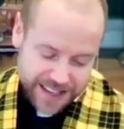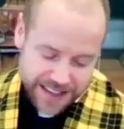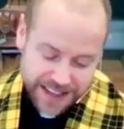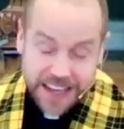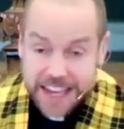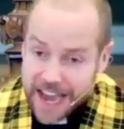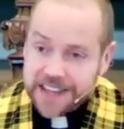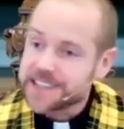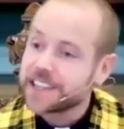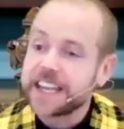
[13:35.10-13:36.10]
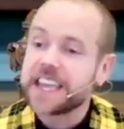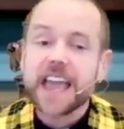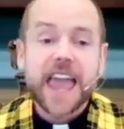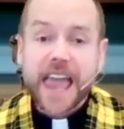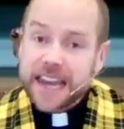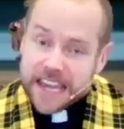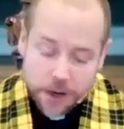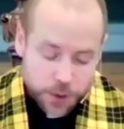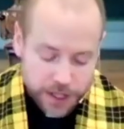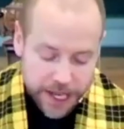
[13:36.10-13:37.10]
And yes, like any
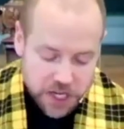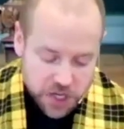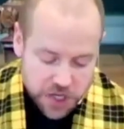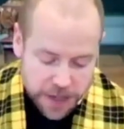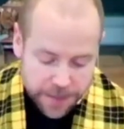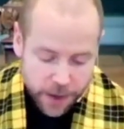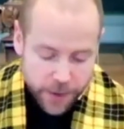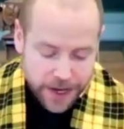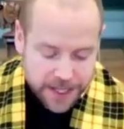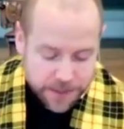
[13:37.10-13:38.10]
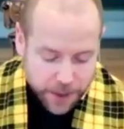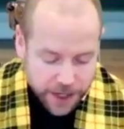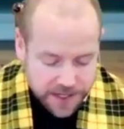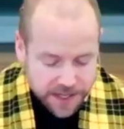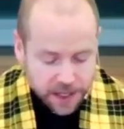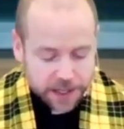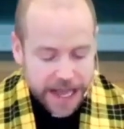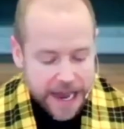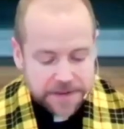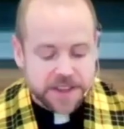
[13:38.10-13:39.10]
relationship that we experience in our
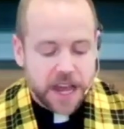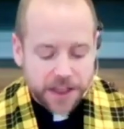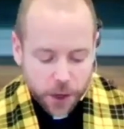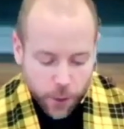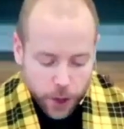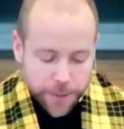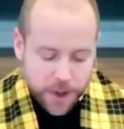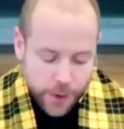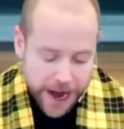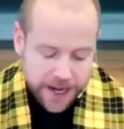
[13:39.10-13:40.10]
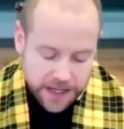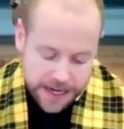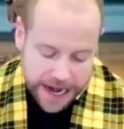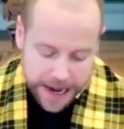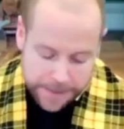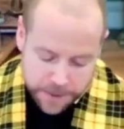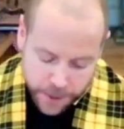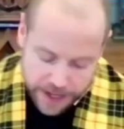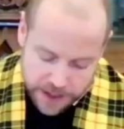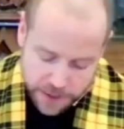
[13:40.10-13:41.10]
lives, there will be rocky times. But
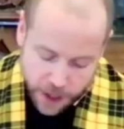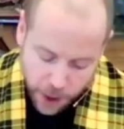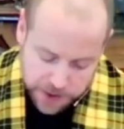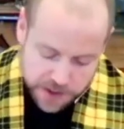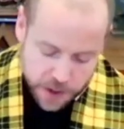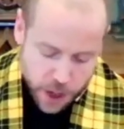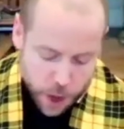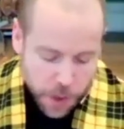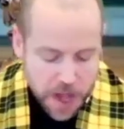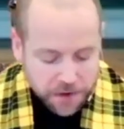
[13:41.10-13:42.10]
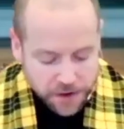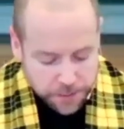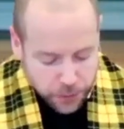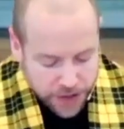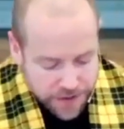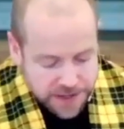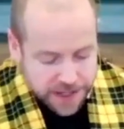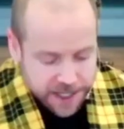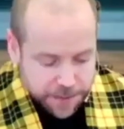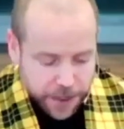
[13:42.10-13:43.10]
as we also know from previous
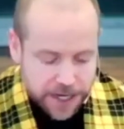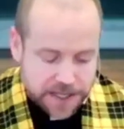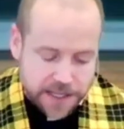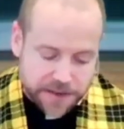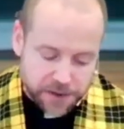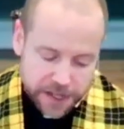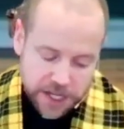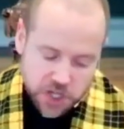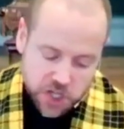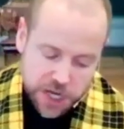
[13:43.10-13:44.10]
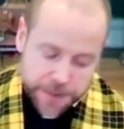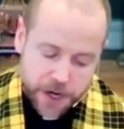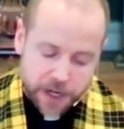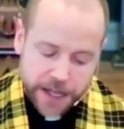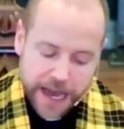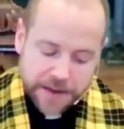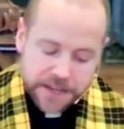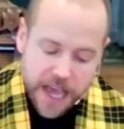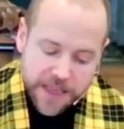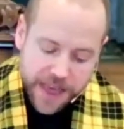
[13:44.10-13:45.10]
experiences of relationship in our lives,
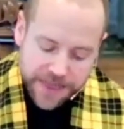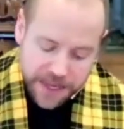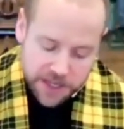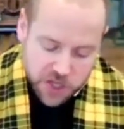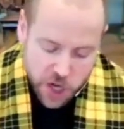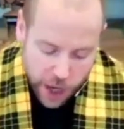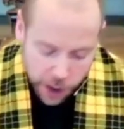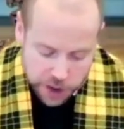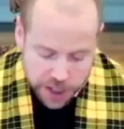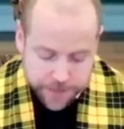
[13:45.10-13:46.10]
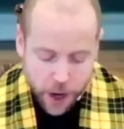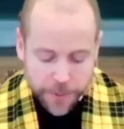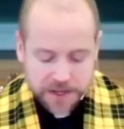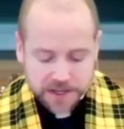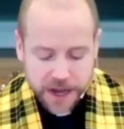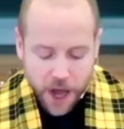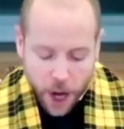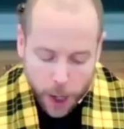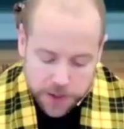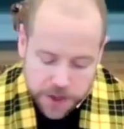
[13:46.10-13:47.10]
that these challenging moments
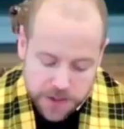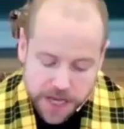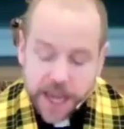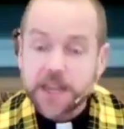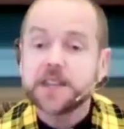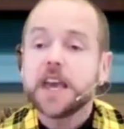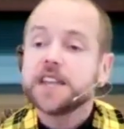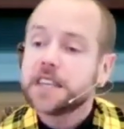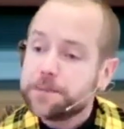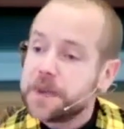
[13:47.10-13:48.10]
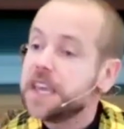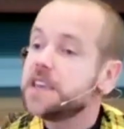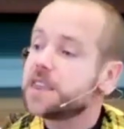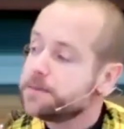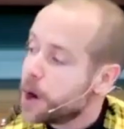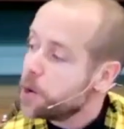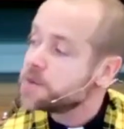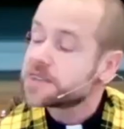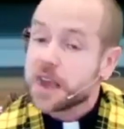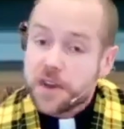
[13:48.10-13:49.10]
also tend to be the
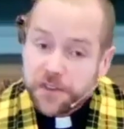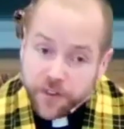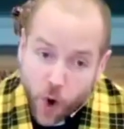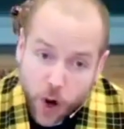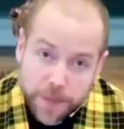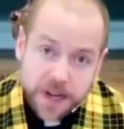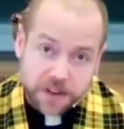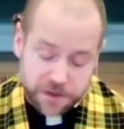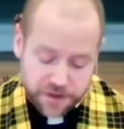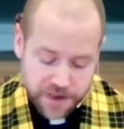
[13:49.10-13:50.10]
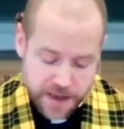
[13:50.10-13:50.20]
most formative,